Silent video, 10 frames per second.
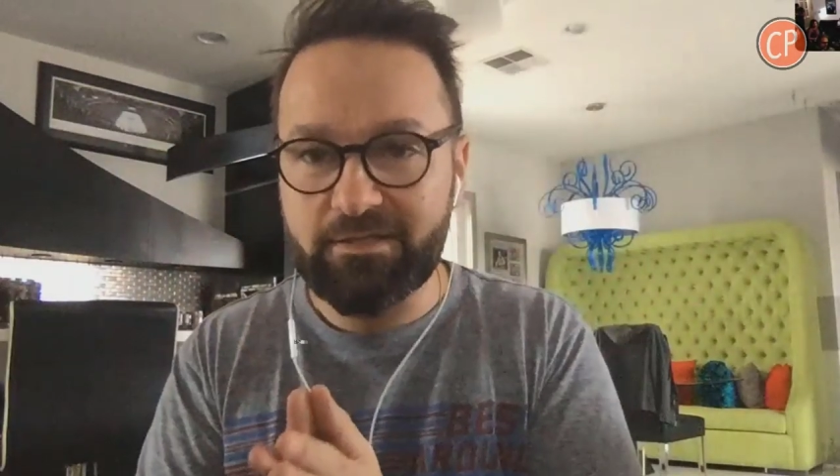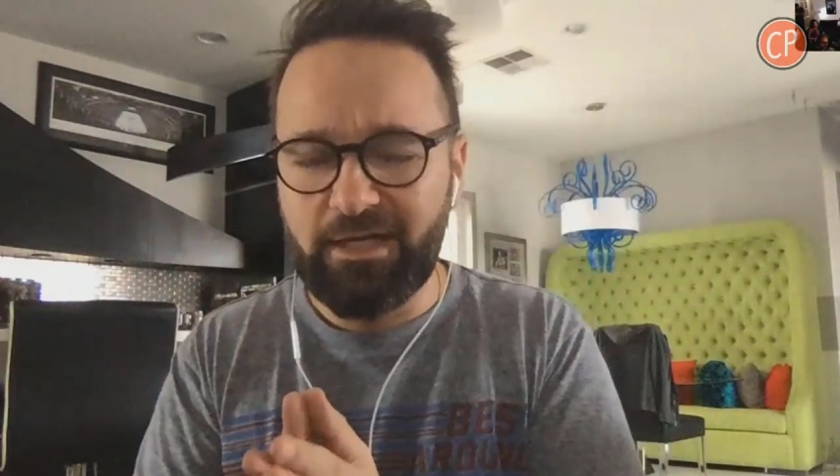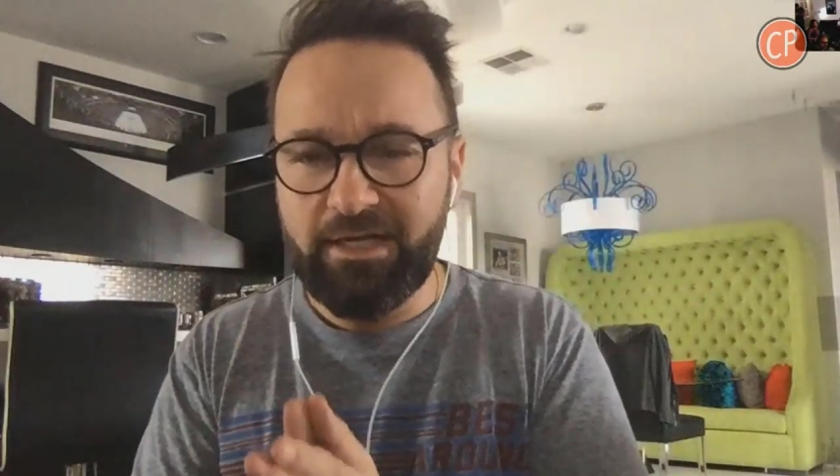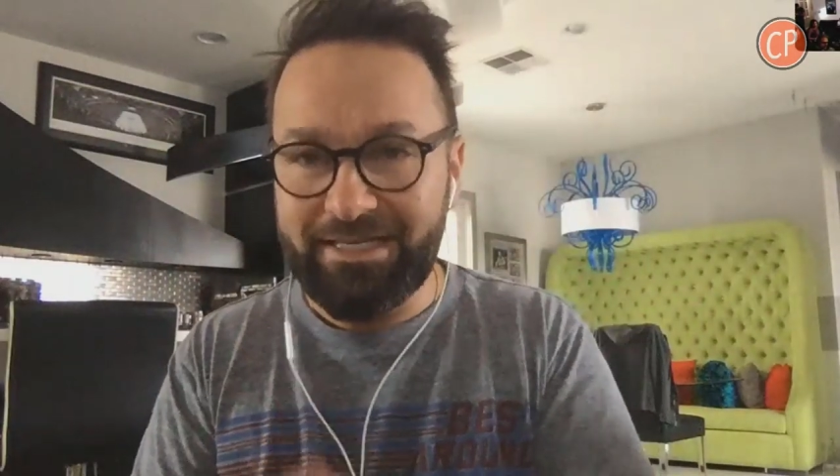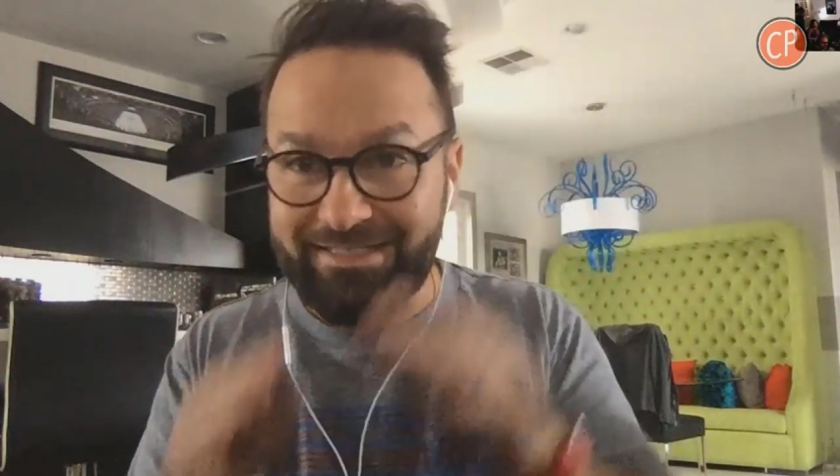
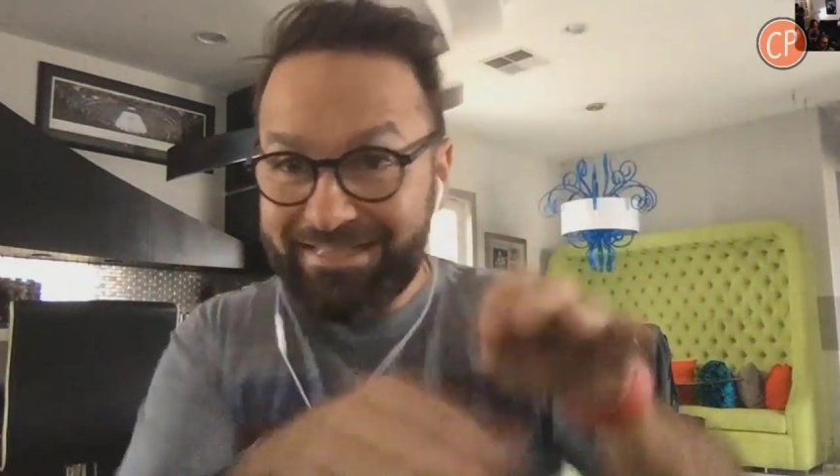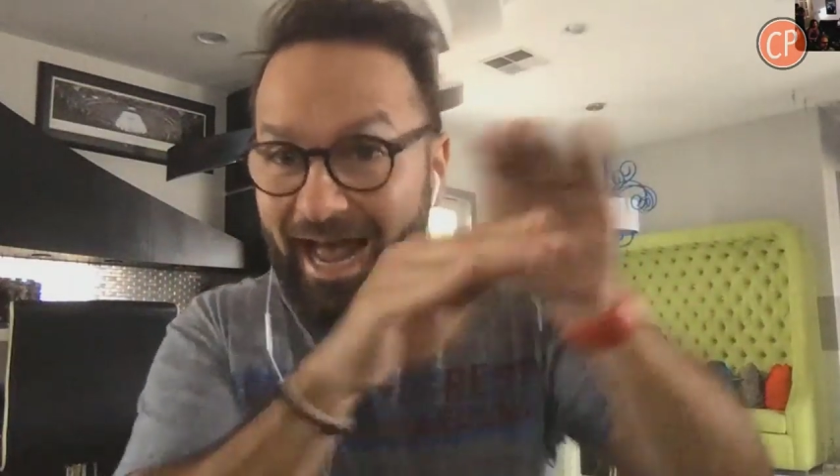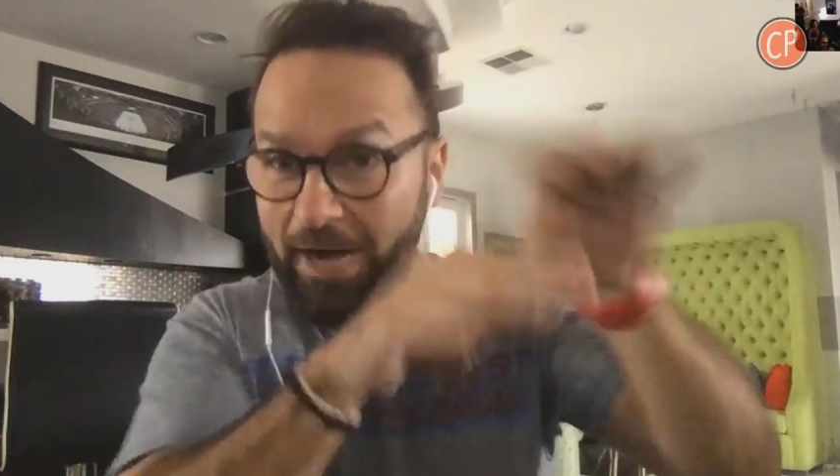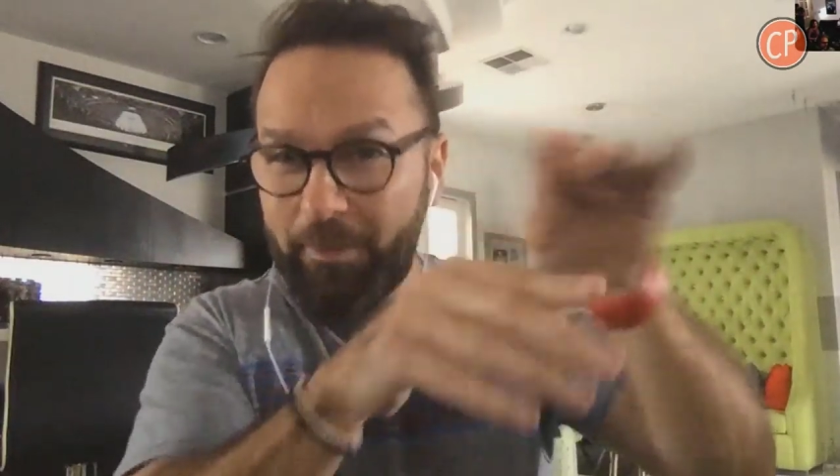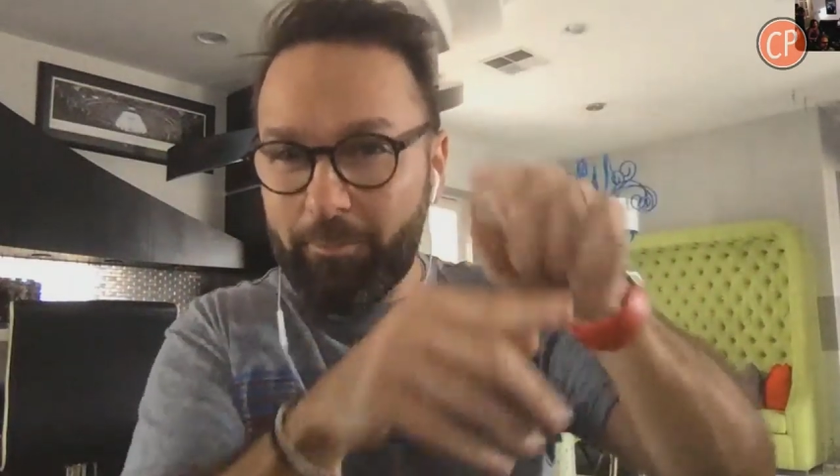is attack
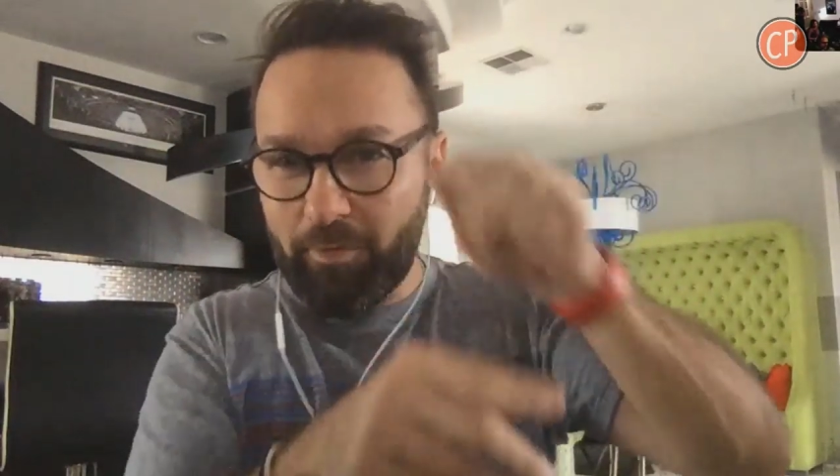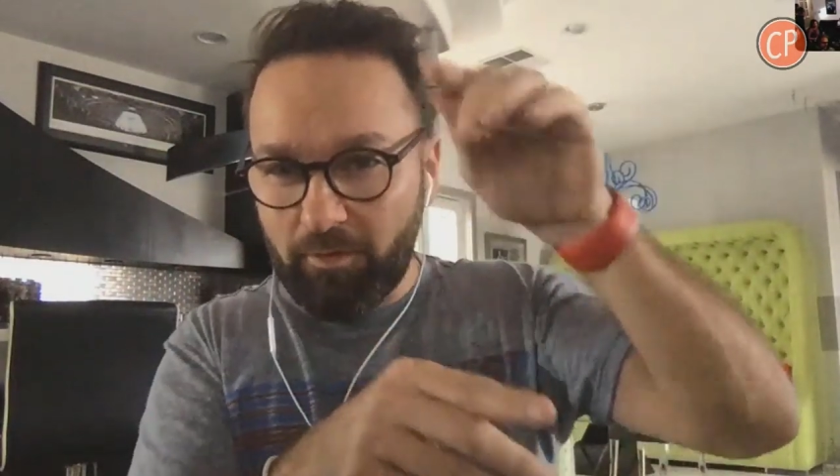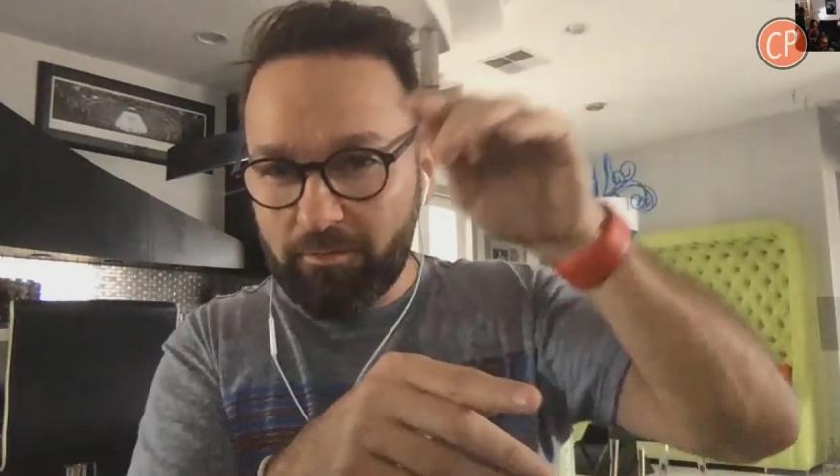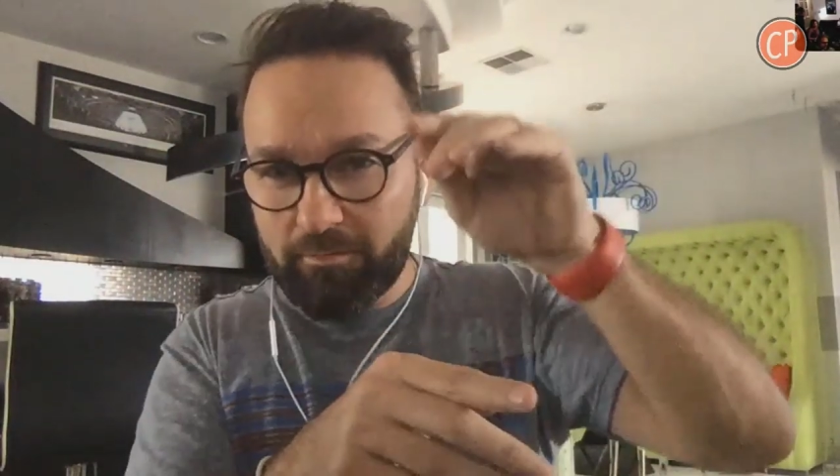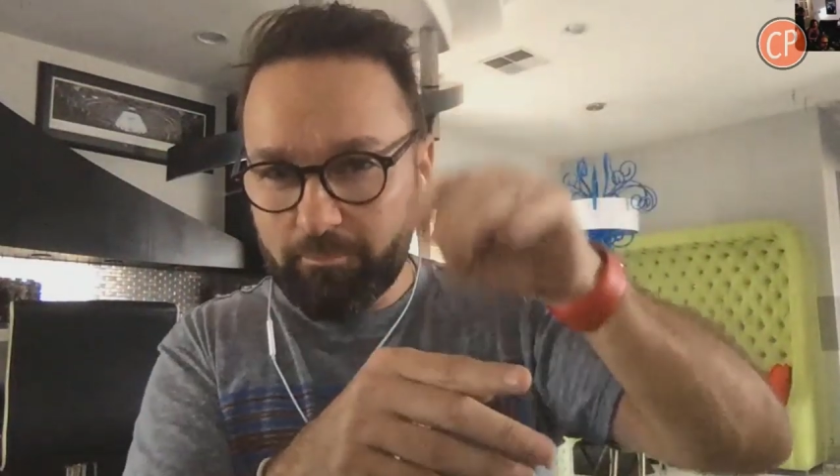people
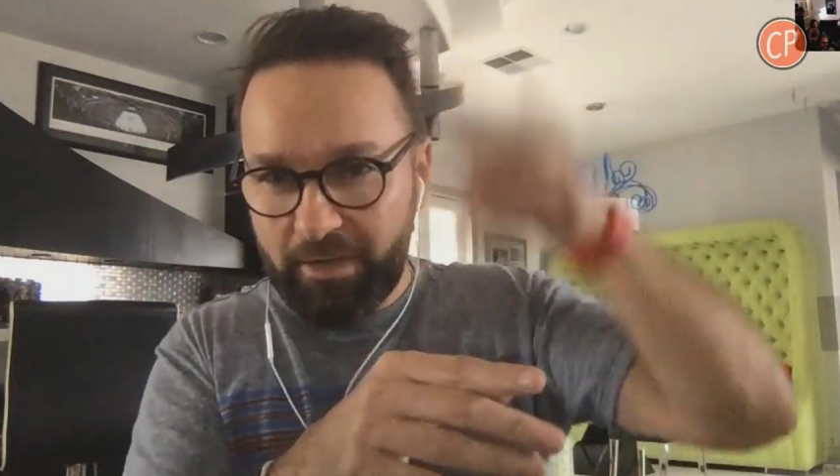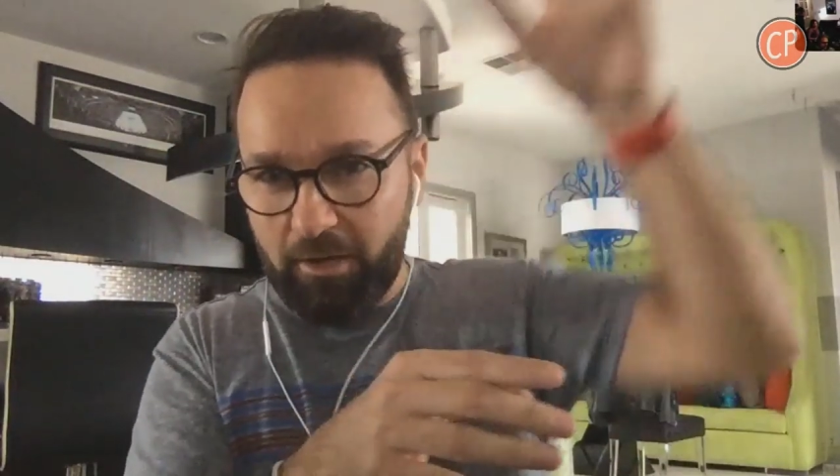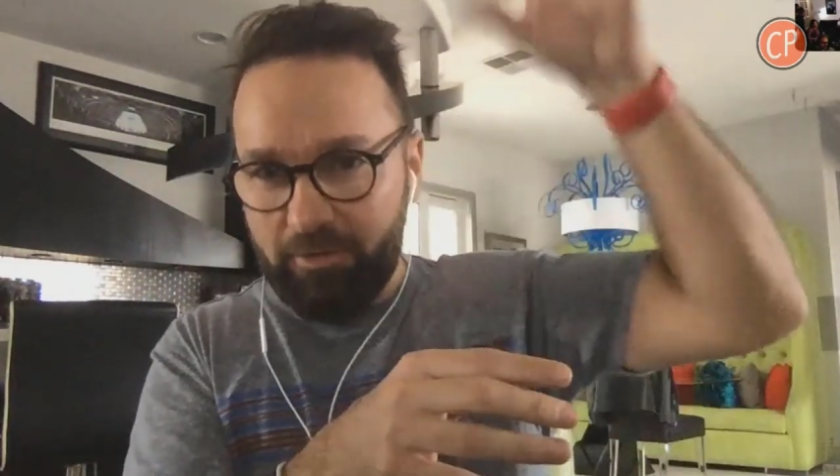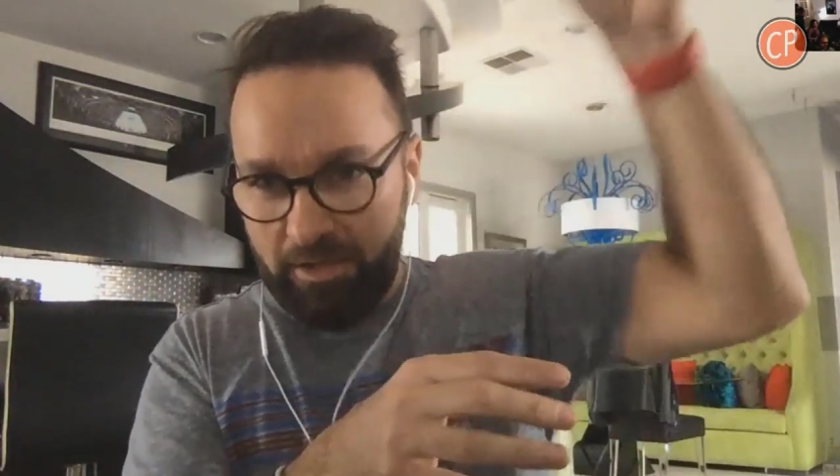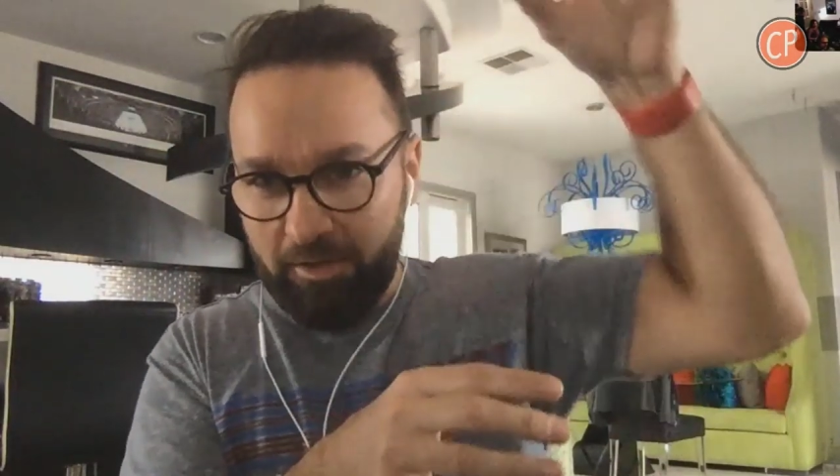bigger
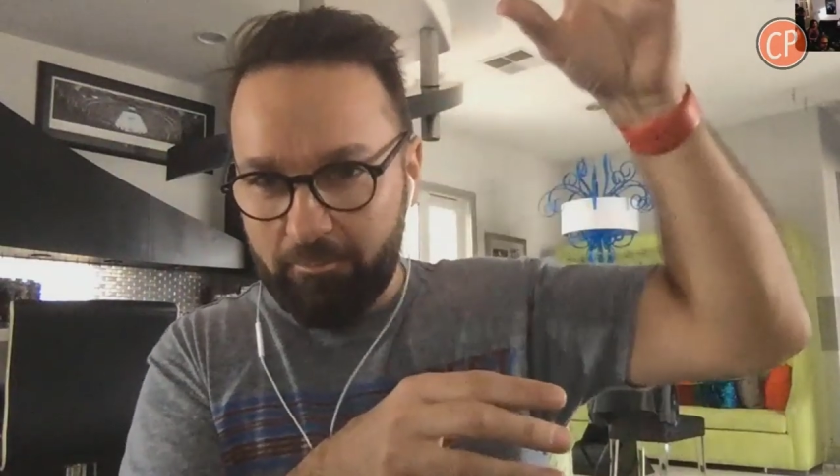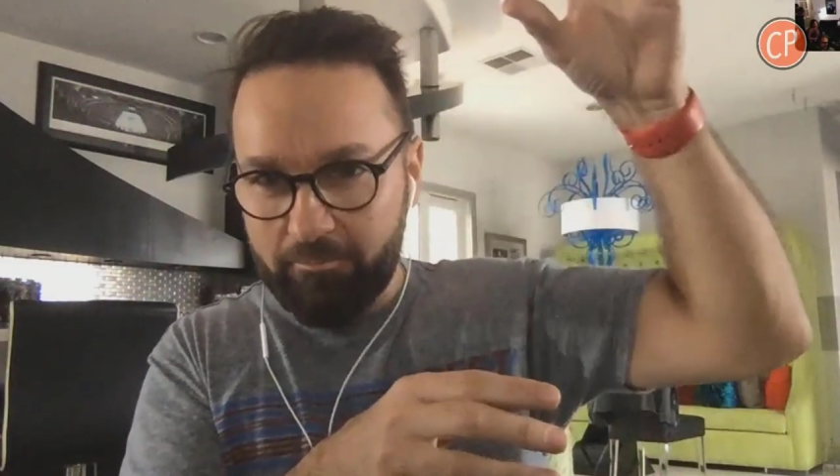than him